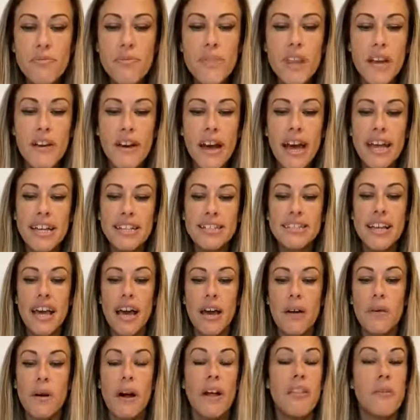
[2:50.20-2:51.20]
Okay,
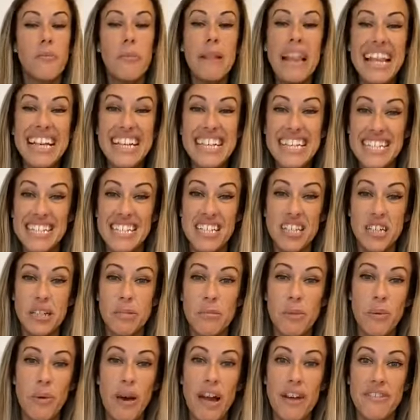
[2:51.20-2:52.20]
so the plan is you're going to
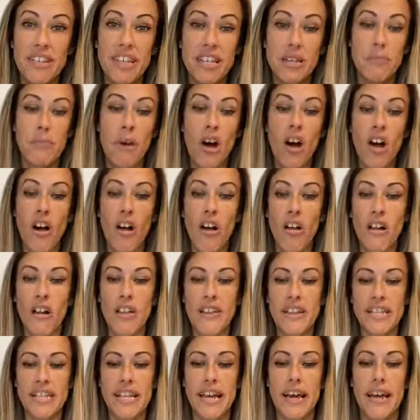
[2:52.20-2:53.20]
be wearing them all
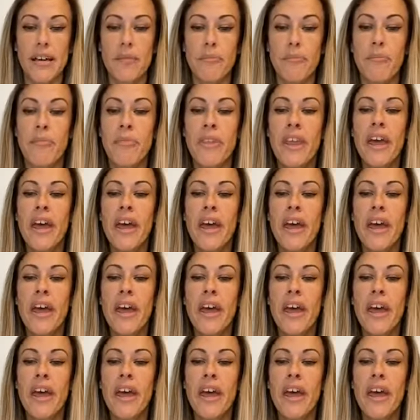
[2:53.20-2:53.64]
the time.